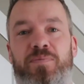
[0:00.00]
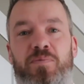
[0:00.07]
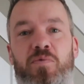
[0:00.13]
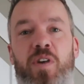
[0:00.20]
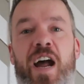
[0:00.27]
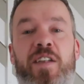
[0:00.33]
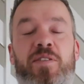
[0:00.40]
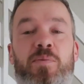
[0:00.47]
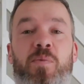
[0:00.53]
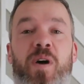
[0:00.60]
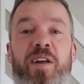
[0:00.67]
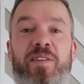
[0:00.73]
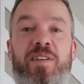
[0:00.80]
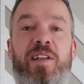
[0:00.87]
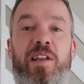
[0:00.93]
Random
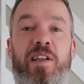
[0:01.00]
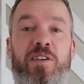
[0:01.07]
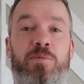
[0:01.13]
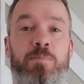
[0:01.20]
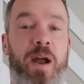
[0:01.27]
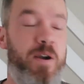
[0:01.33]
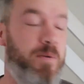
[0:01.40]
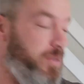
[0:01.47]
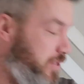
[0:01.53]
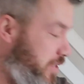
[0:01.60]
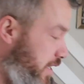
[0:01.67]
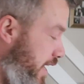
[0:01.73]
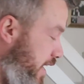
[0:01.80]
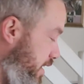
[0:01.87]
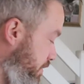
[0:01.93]
one, little experiment
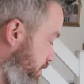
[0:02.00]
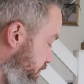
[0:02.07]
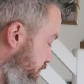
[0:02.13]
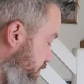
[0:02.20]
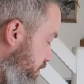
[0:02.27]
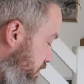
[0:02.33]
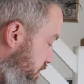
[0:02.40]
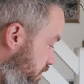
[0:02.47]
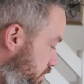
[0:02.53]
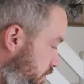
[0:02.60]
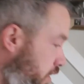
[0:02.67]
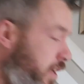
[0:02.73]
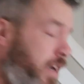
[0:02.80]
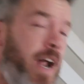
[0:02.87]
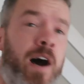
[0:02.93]
today.
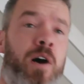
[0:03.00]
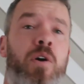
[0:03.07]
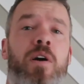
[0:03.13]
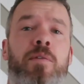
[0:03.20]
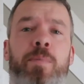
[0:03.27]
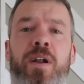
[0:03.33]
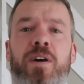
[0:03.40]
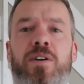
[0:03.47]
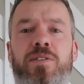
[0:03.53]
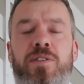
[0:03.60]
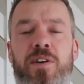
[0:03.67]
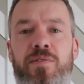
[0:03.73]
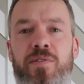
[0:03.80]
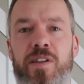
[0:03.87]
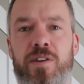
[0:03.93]
Now, I've been asked
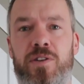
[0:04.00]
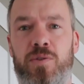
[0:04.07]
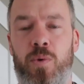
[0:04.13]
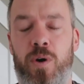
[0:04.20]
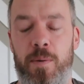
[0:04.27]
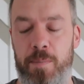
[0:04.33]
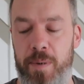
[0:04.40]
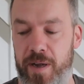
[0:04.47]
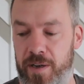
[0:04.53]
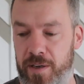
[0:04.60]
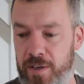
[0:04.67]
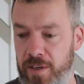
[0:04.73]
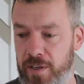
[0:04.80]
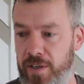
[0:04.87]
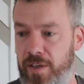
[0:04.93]
over the years quite a
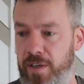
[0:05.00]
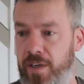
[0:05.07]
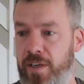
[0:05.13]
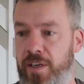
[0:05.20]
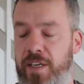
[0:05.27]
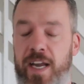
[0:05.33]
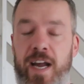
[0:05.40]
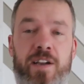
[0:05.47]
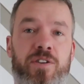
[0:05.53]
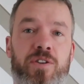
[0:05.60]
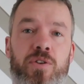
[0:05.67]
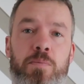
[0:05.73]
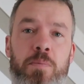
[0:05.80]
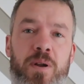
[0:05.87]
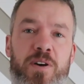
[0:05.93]
bit, can
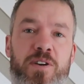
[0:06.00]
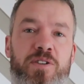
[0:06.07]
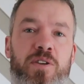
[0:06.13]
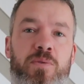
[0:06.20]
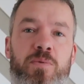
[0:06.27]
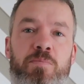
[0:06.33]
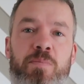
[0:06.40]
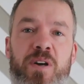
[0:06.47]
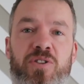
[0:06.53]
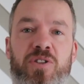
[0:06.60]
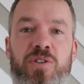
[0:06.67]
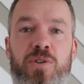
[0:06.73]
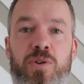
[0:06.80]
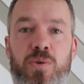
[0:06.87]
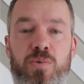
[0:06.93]
you plaster with
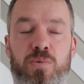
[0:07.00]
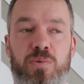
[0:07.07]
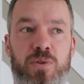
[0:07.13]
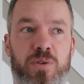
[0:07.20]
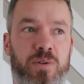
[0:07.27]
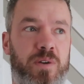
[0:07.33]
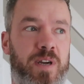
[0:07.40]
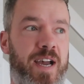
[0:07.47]
budget tools?